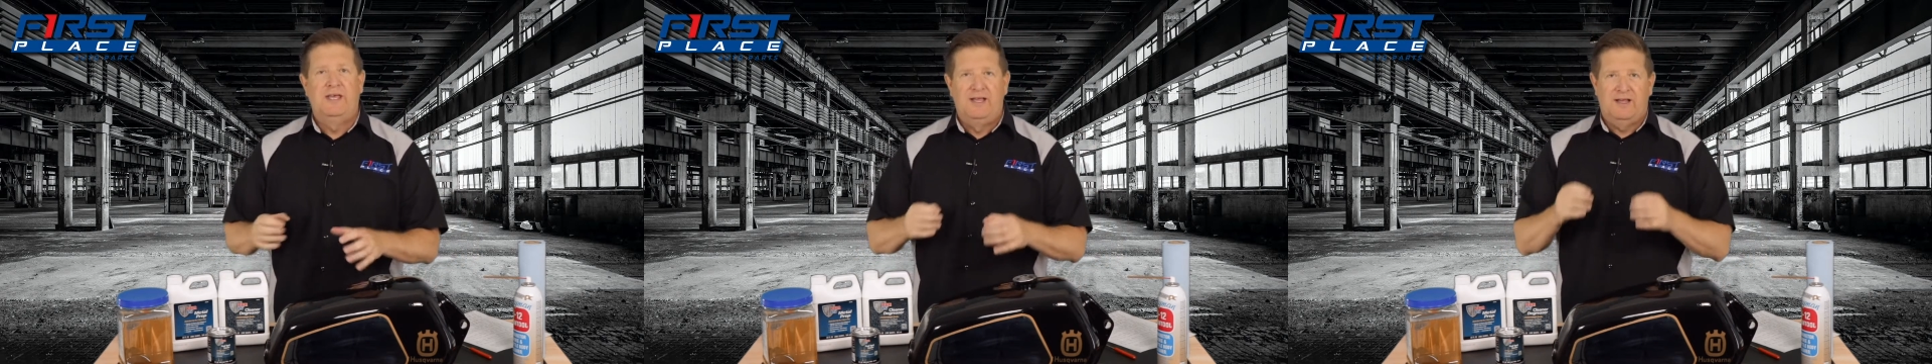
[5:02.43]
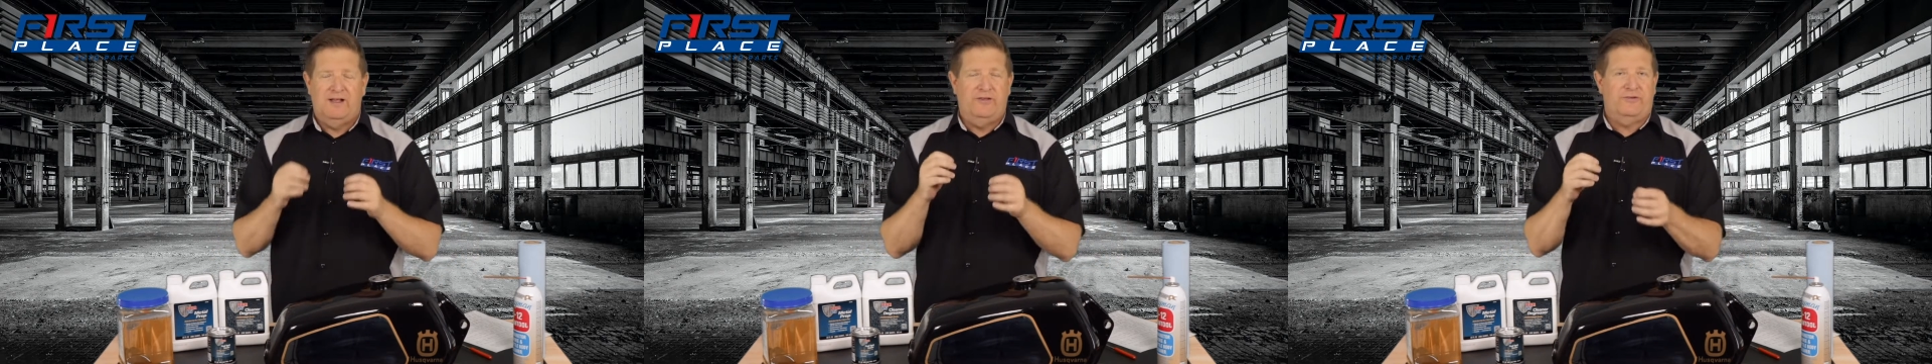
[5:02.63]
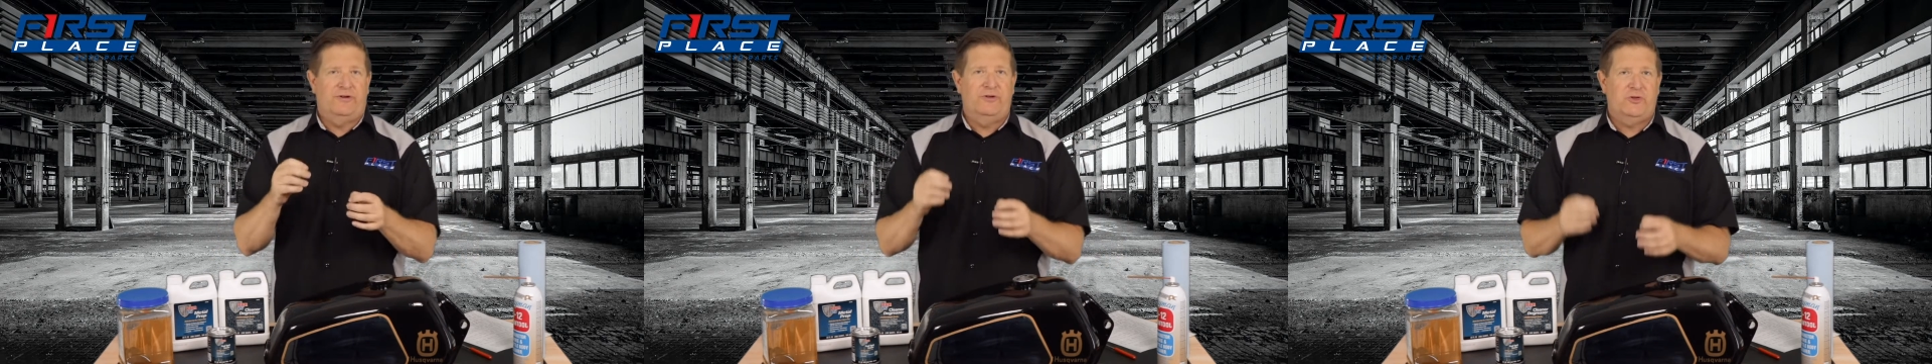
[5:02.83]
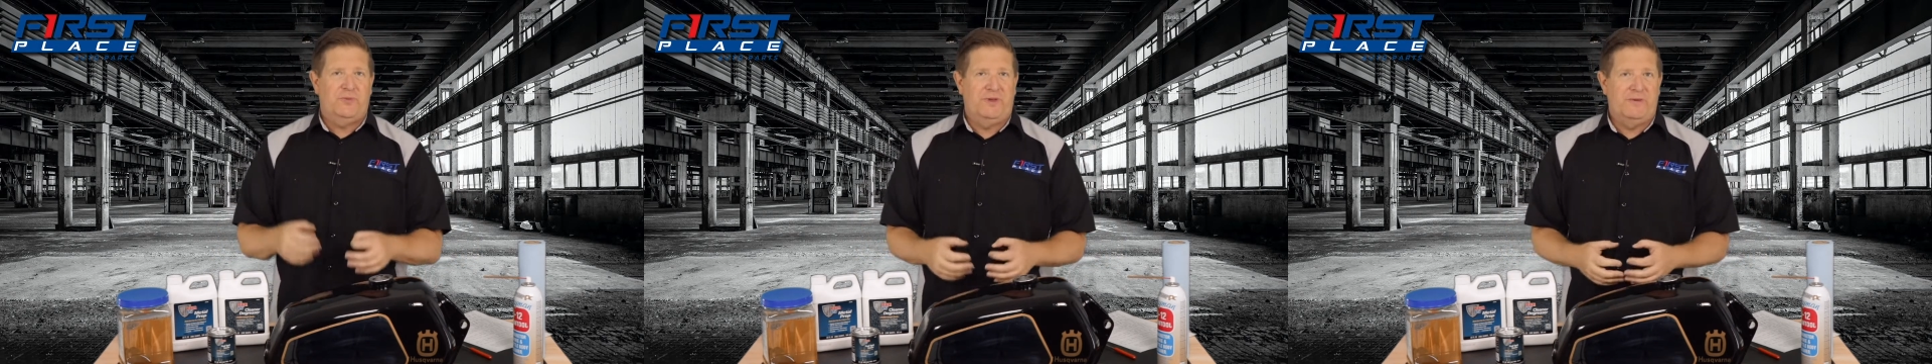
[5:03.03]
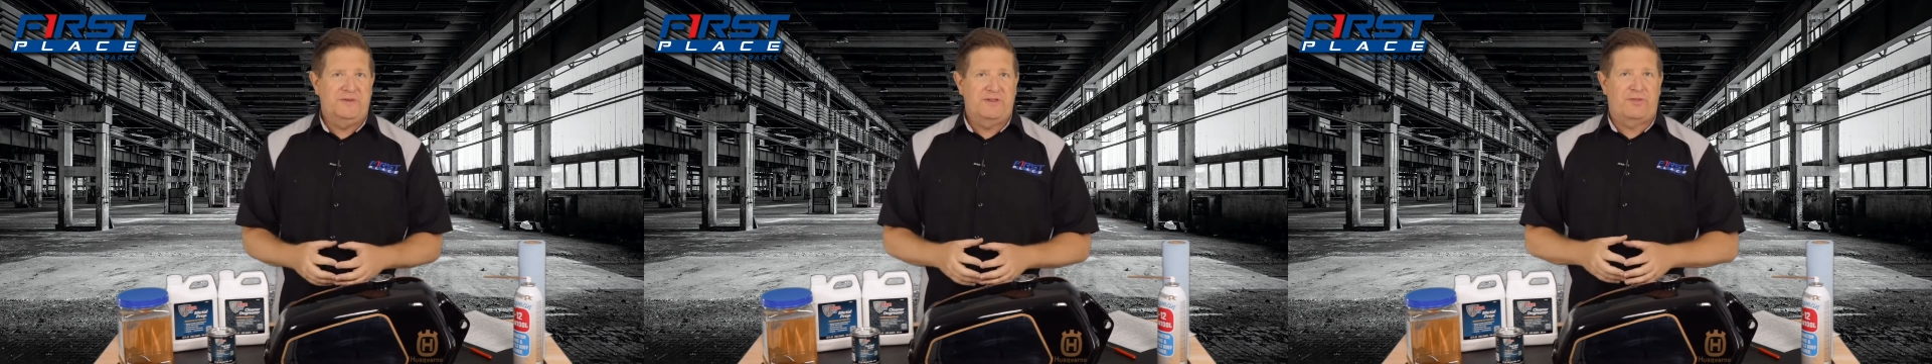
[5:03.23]
because
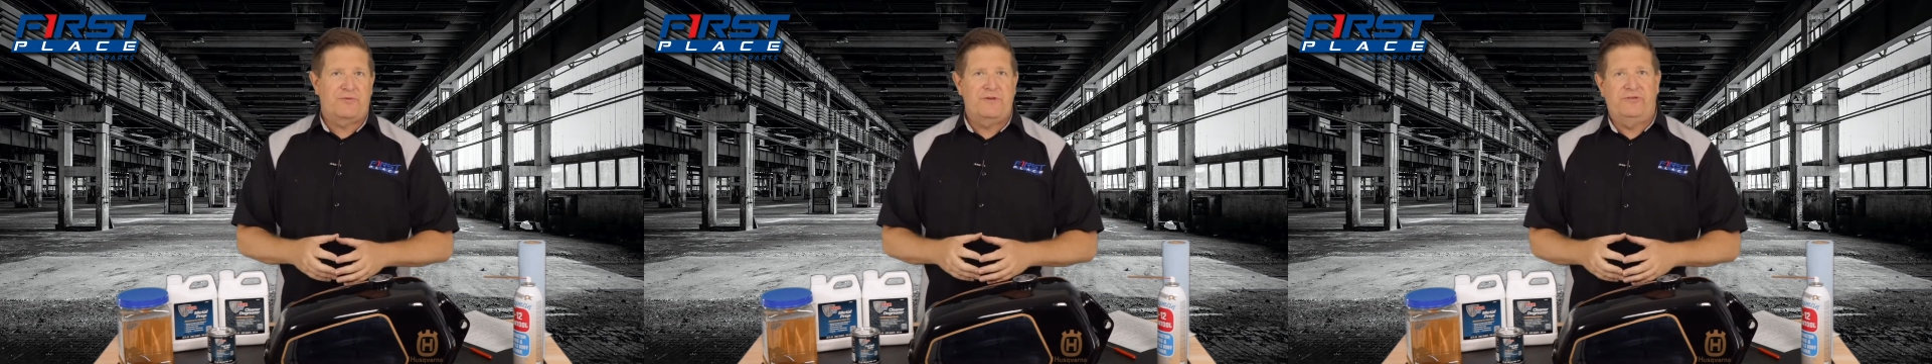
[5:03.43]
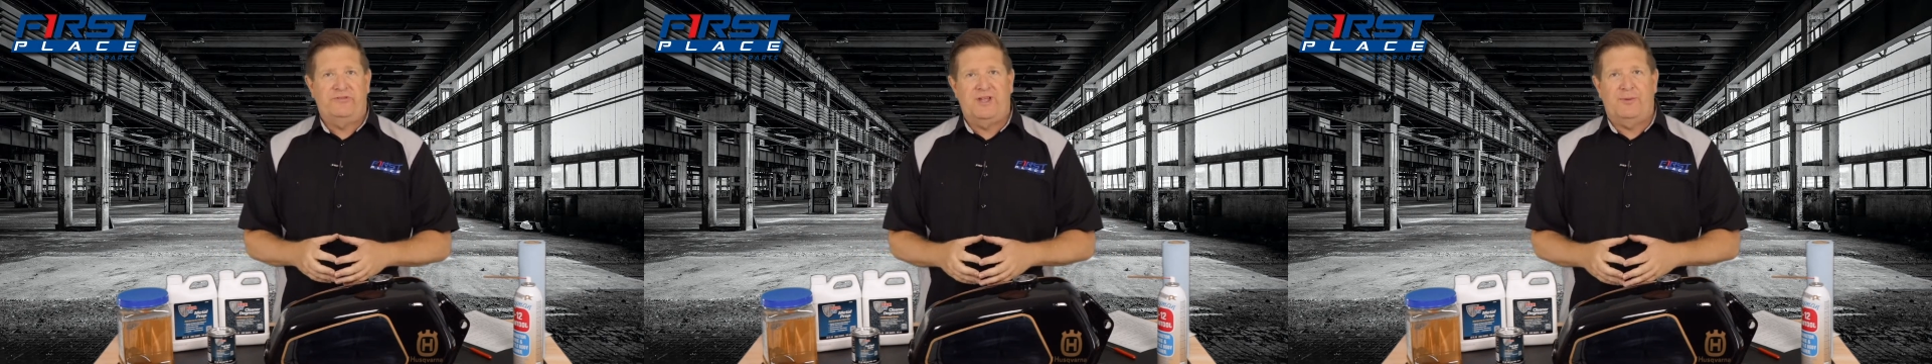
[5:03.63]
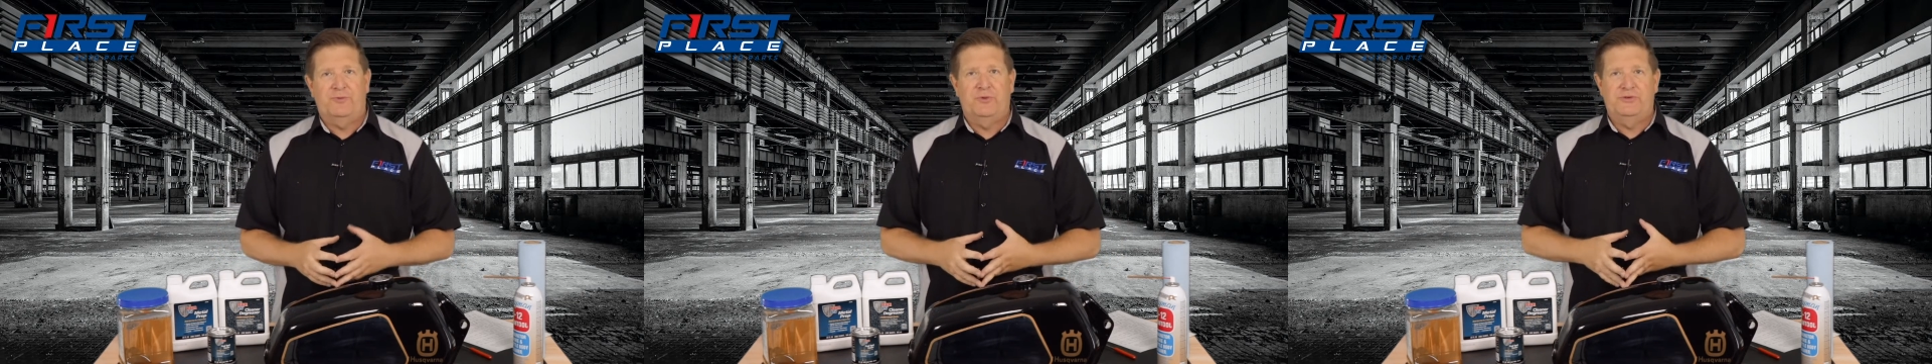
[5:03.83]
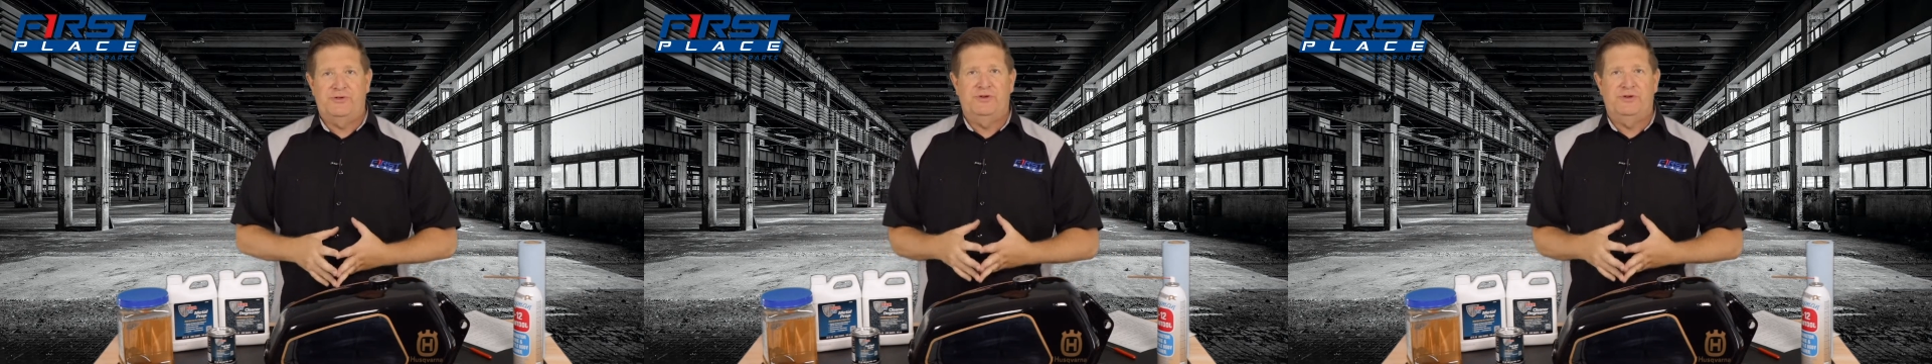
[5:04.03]
ultimately with the 3 steps what you're